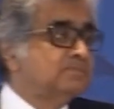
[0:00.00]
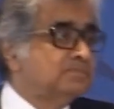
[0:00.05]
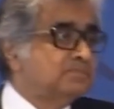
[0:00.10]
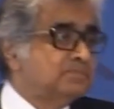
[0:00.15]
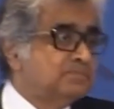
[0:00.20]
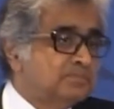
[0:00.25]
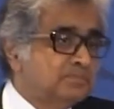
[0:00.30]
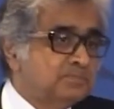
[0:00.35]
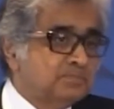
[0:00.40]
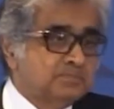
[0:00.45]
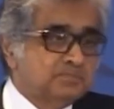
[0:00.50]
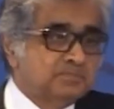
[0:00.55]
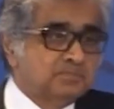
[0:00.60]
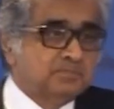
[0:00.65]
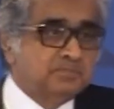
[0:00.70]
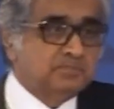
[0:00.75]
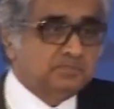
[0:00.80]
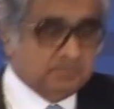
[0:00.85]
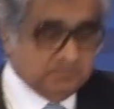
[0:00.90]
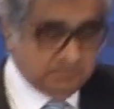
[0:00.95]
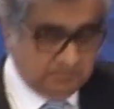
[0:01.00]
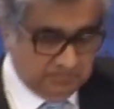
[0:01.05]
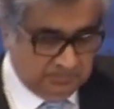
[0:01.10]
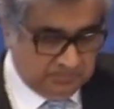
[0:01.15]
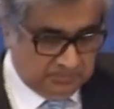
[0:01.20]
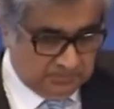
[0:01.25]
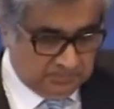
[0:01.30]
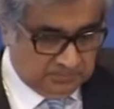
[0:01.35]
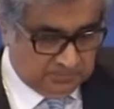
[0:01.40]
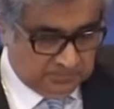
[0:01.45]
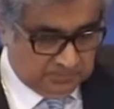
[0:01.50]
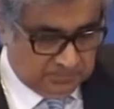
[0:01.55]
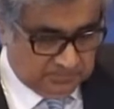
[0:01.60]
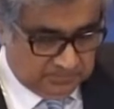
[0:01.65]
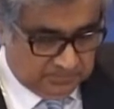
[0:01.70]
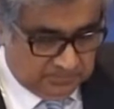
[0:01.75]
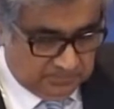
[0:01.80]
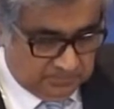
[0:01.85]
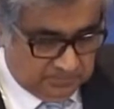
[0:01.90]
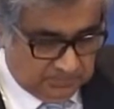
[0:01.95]

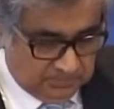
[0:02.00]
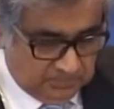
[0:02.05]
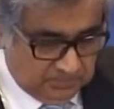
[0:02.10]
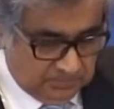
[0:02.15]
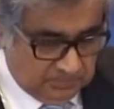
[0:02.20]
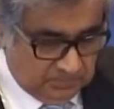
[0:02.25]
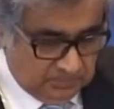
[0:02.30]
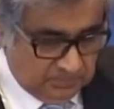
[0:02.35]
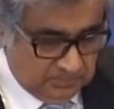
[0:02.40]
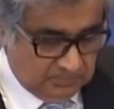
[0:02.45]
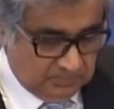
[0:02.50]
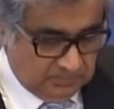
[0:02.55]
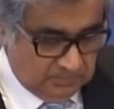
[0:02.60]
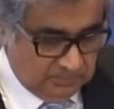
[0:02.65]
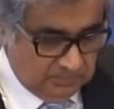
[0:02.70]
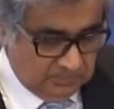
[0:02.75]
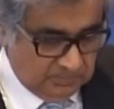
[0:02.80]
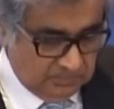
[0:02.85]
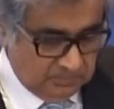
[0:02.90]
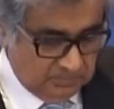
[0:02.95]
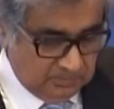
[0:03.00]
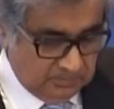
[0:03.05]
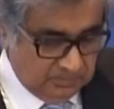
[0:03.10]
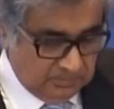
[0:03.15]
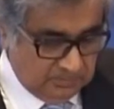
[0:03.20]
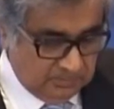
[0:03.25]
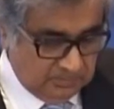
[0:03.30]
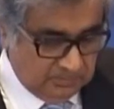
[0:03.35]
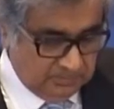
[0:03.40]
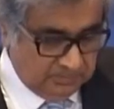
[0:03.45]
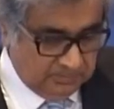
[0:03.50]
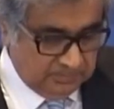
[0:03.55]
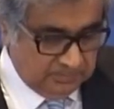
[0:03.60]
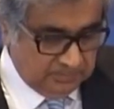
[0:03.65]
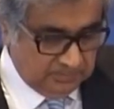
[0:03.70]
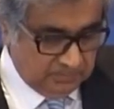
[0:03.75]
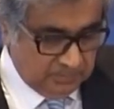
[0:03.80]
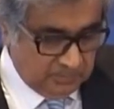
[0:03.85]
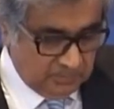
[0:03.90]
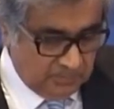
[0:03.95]

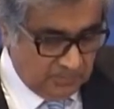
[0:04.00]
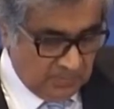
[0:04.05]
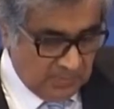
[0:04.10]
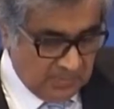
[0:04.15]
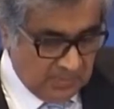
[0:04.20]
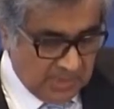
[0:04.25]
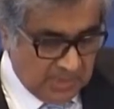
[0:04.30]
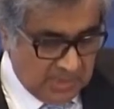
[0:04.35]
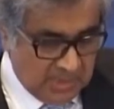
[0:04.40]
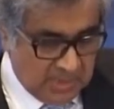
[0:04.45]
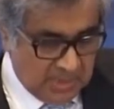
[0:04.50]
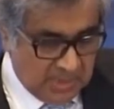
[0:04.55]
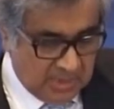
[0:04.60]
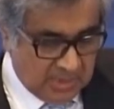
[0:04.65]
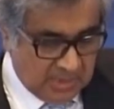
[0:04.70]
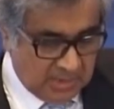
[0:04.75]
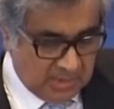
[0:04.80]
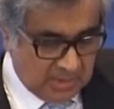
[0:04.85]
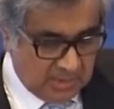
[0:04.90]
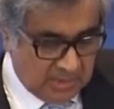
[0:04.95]
[no speech]